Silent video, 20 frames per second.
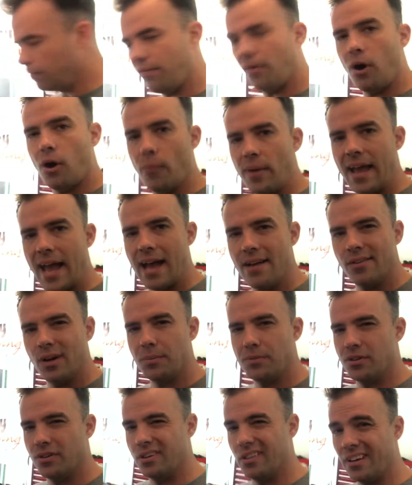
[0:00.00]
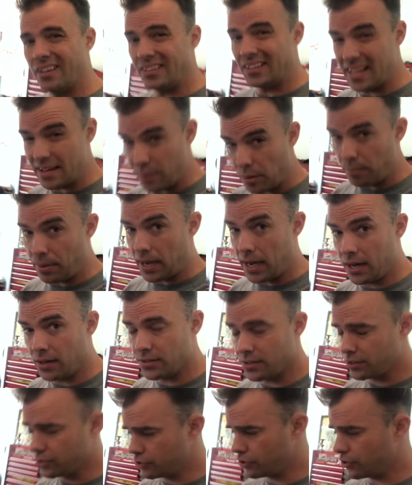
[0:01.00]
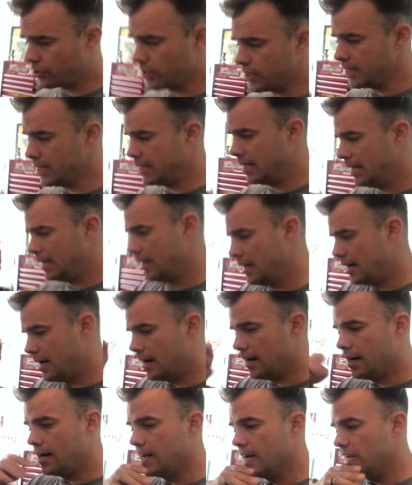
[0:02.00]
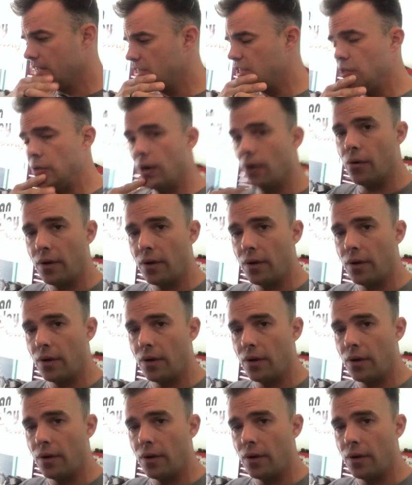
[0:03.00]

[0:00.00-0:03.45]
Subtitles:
far, we have it up to 11 pounds on the street. And it's doing